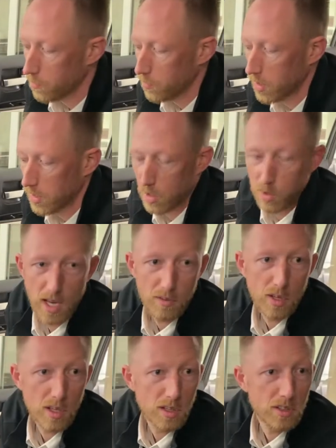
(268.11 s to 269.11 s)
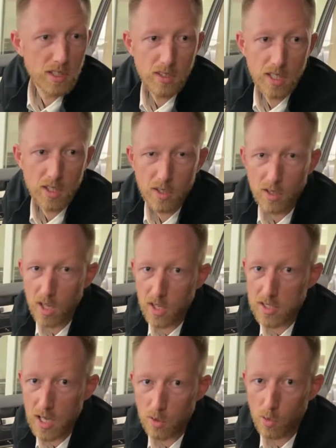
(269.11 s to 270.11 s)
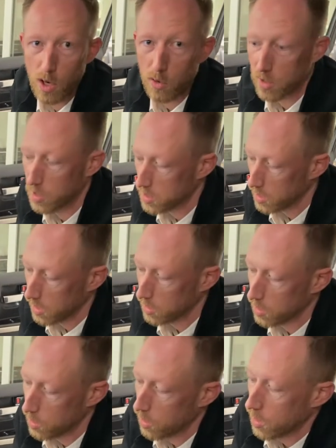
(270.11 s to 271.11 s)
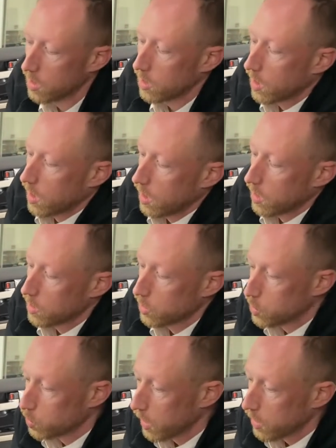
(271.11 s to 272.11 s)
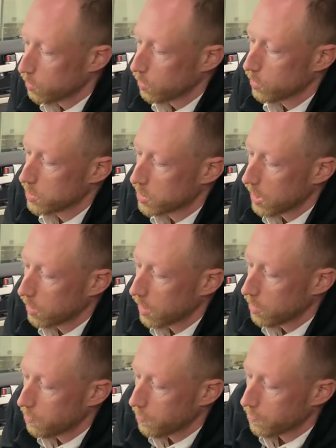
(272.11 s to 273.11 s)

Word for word: And now you have the DVD uh, sound quality is connected straight through in stereo.